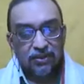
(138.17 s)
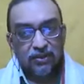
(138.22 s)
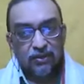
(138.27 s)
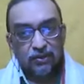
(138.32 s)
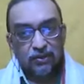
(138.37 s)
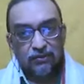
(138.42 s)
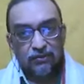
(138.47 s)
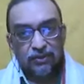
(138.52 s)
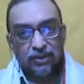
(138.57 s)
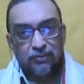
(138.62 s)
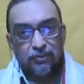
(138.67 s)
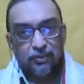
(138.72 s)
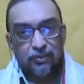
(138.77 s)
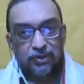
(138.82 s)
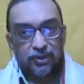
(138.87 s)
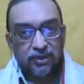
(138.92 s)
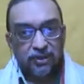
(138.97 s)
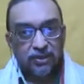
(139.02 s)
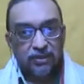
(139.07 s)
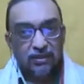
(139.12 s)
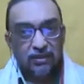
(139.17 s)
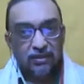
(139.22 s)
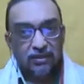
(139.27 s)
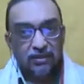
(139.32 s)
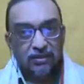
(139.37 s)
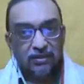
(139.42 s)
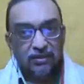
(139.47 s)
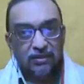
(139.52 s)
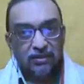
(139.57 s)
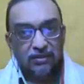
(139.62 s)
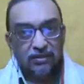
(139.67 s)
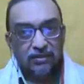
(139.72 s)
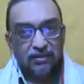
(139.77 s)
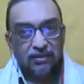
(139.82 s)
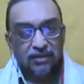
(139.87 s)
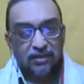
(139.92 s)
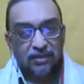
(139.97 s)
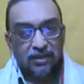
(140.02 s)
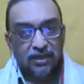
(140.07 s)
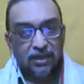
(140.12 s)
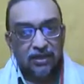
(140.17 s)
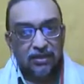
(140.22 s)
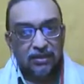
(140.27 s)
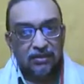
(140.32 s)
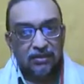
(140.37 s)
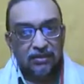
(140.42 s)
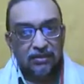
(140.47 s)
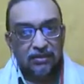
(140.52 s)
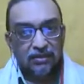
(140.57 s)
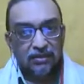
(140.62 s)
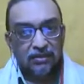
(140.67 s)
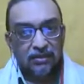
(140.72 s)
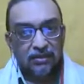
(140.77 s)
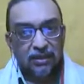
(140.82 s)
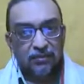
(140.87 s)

windows were broken and the